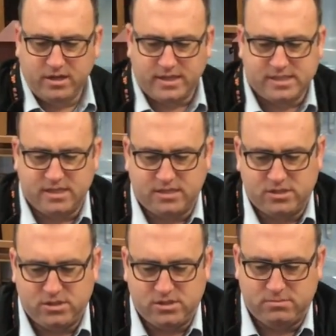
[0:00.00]
That's it,
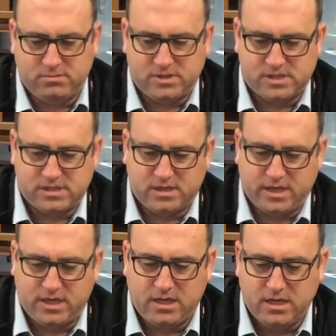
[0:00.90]
Mrs.
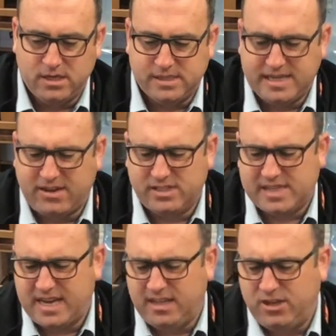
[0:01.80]
Delaney. See how it's
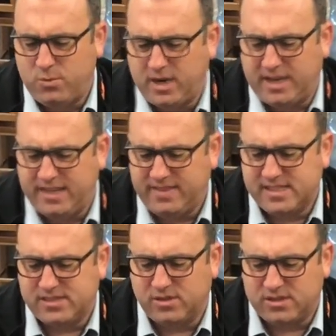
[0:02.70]
kind of, you wanna get
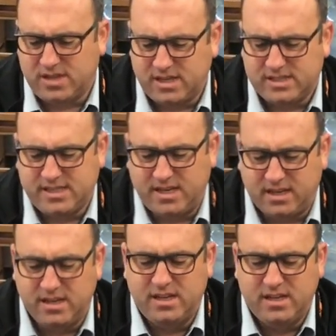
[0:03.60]
this so it tucks in.
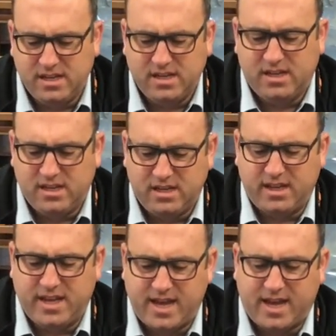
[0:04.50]

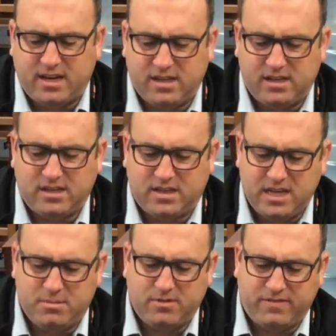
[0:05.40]
Yeah,
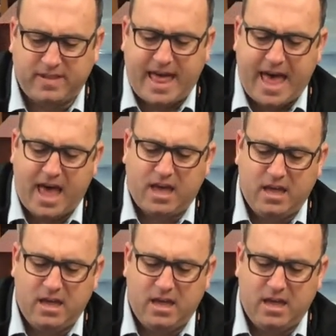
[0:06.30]
keep it flat.